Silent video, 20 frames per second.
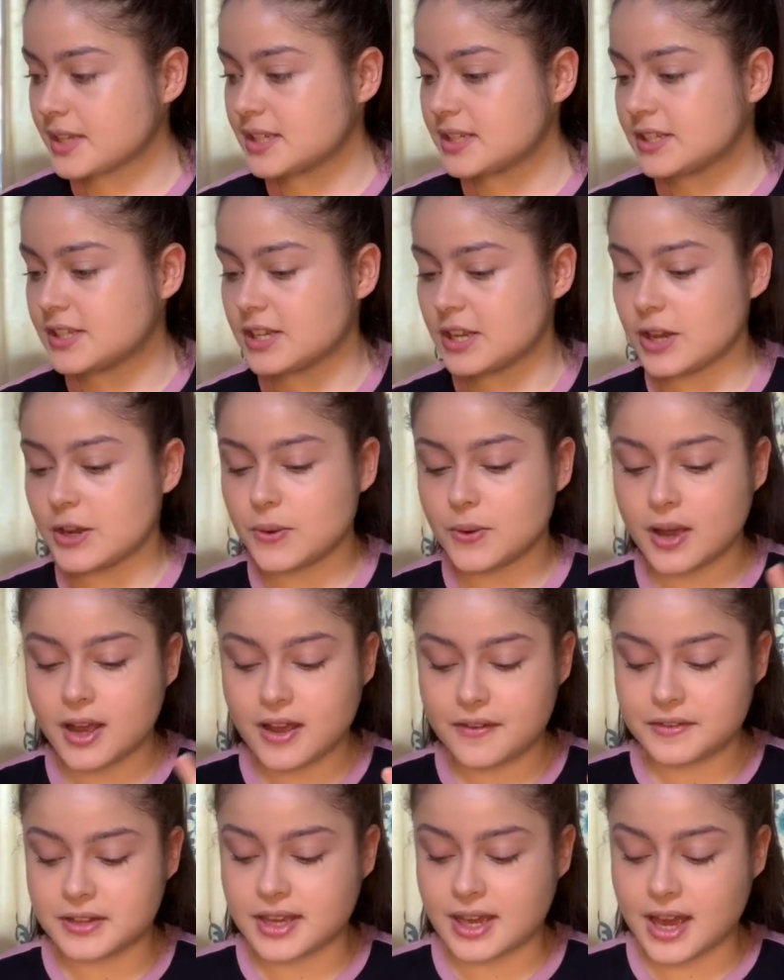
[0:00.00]
So
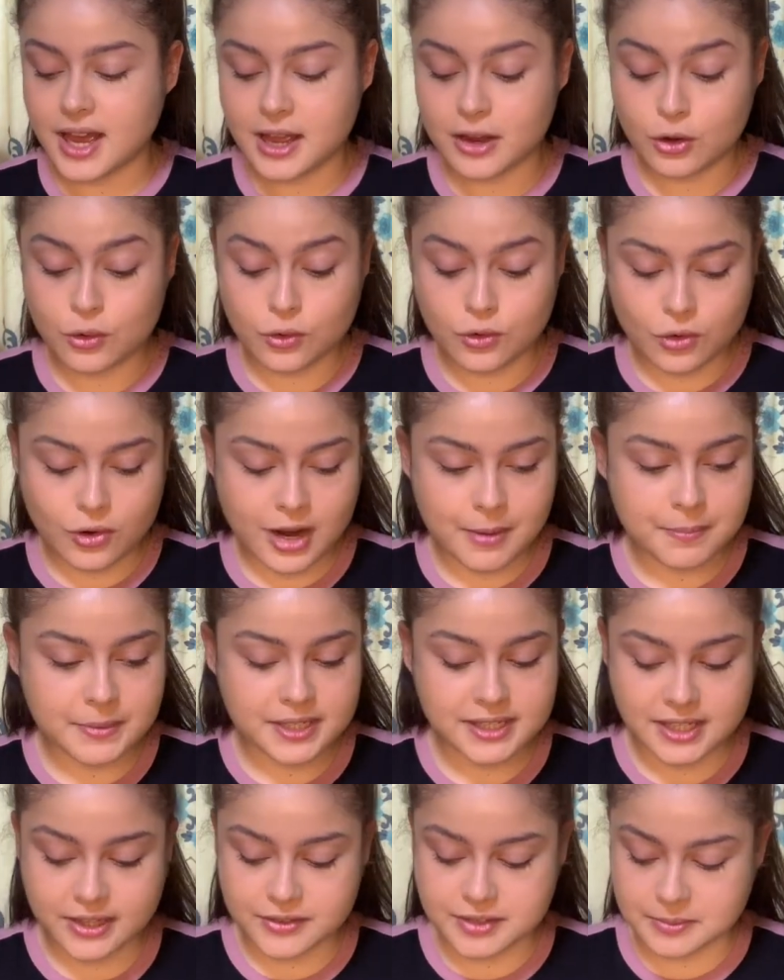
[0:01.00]
after that, I grabbed
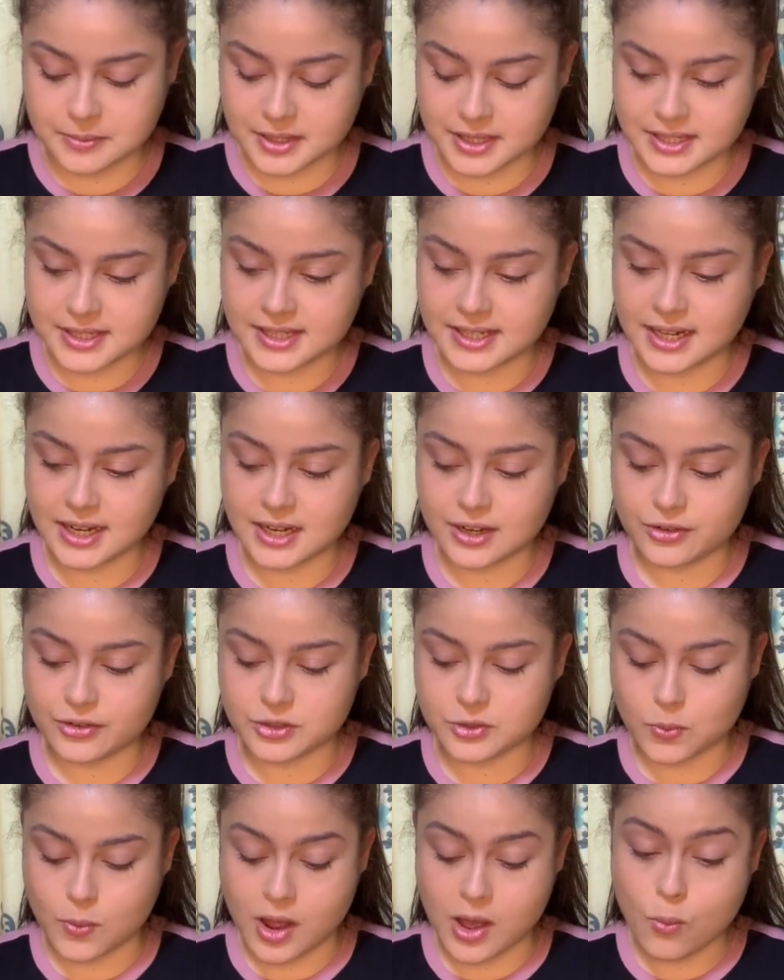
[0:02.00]
myself some concealer
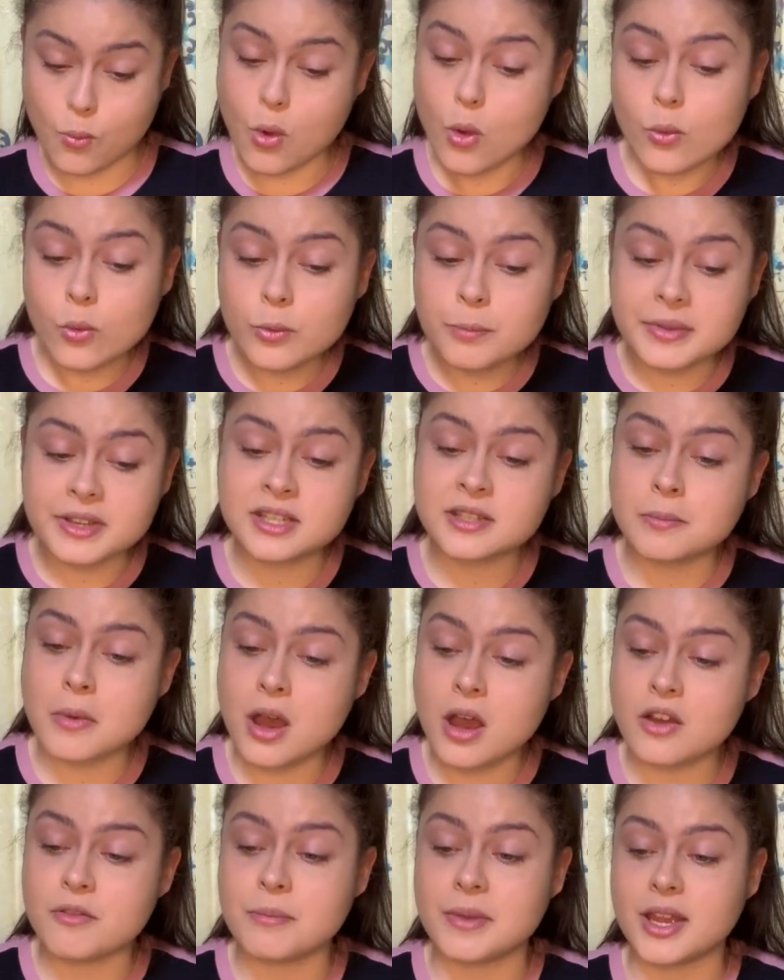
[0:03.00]
as well. What would be
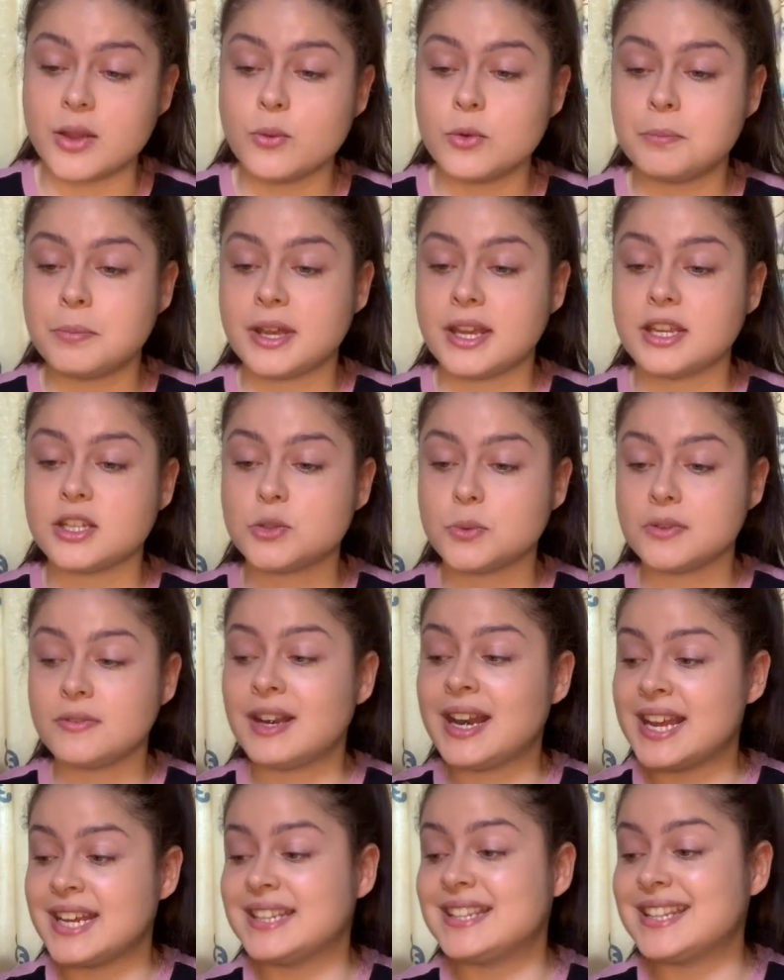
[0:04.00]
smart of me would be to have
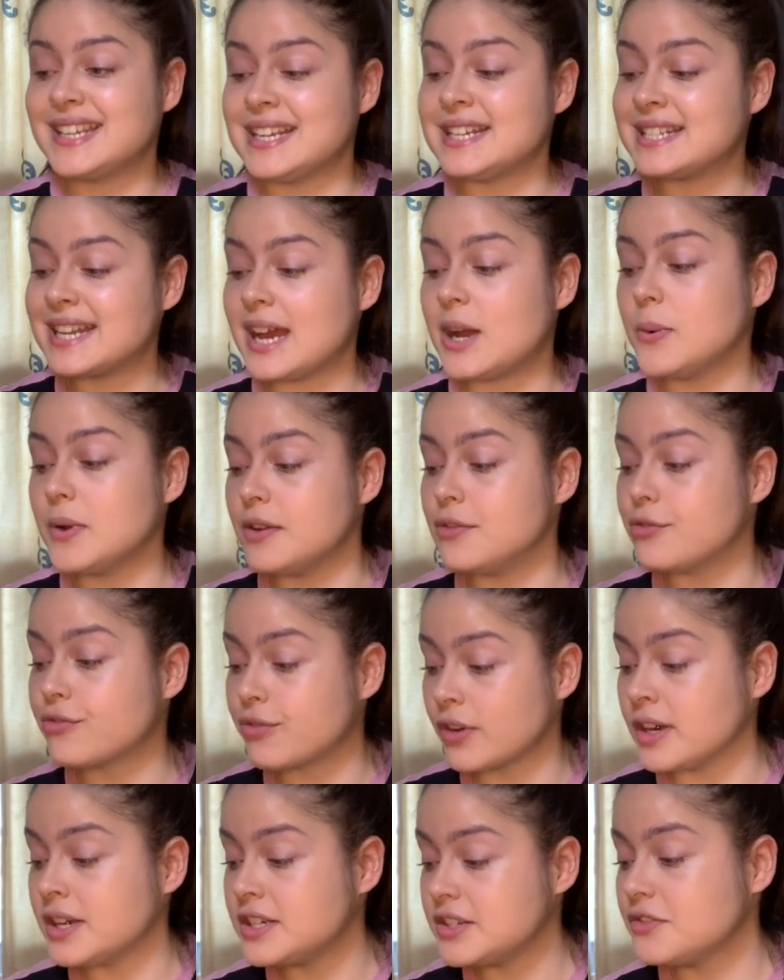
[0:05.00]
laid these out in
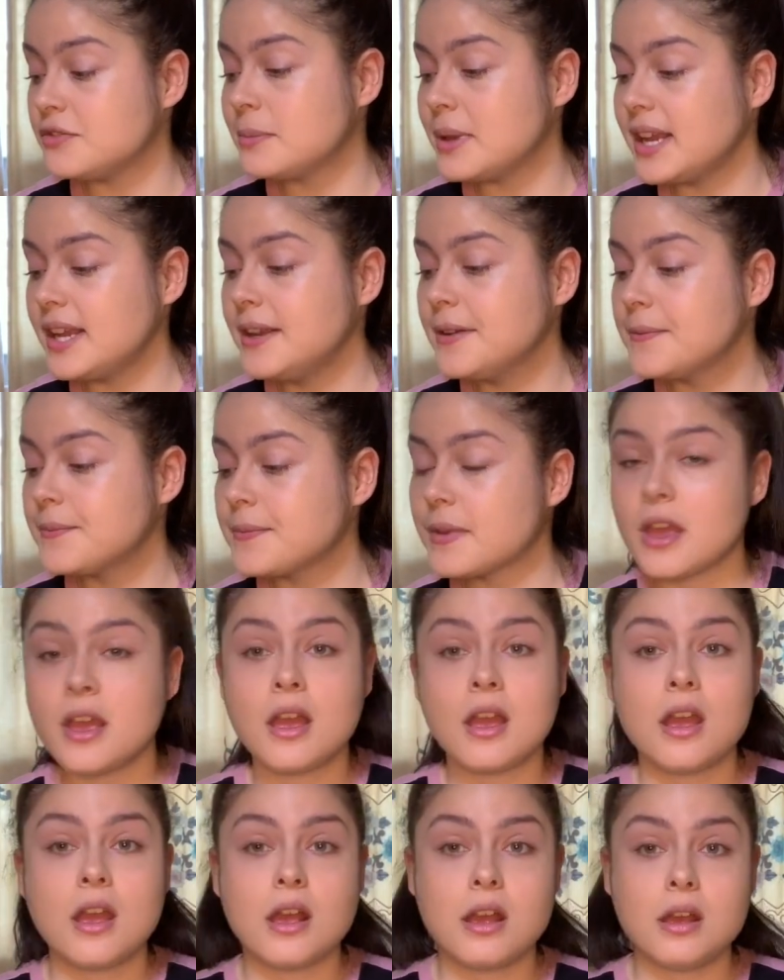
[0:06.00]
front of me,
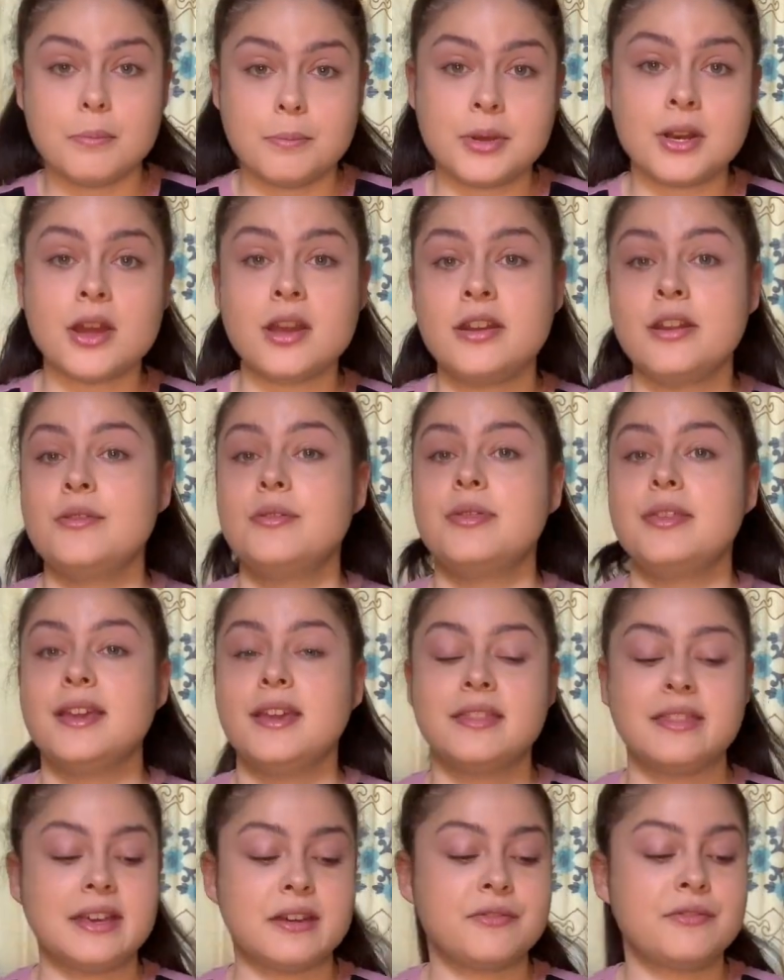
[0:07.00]
but I don't
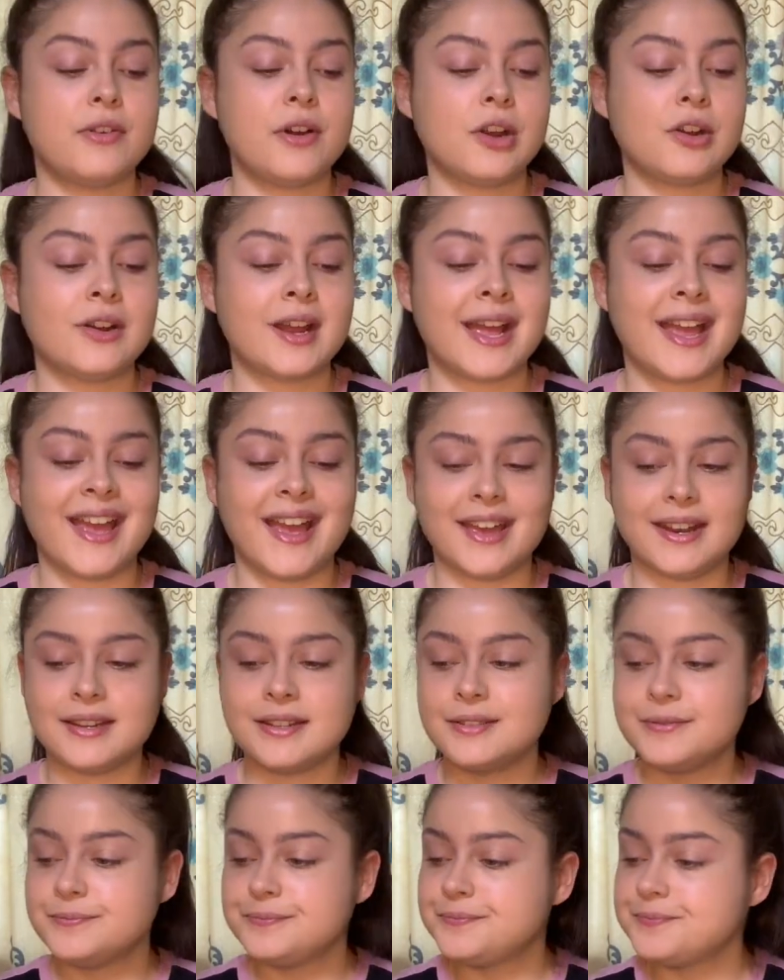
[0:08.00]
think that far ahead.